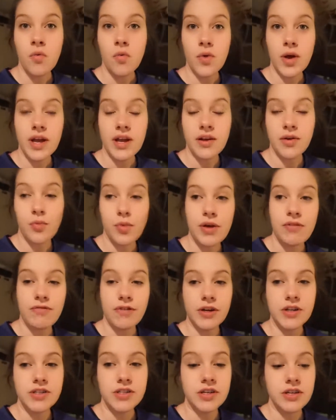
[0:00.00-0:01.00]
When we
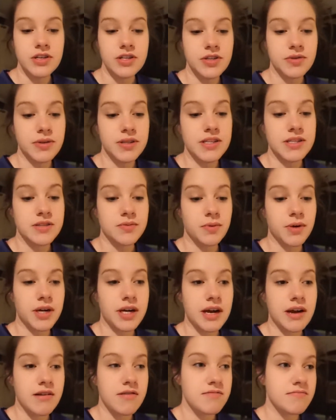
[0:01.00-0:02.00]
first started doing this
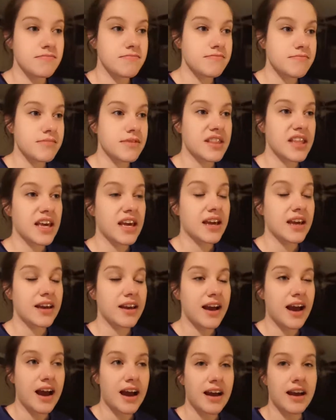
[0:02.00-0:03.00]
workout thing,
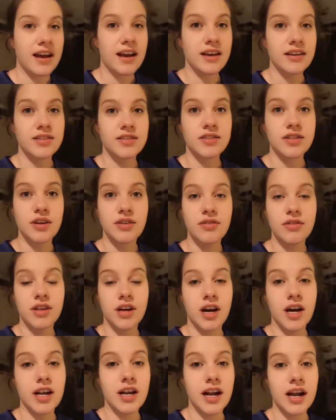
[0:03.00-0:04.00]
I so
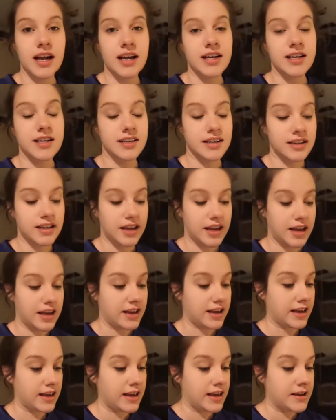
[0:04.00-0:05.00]
thought I could
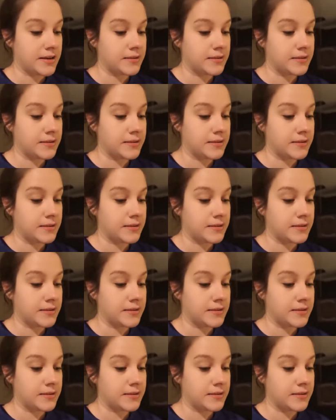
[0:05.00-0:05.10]
like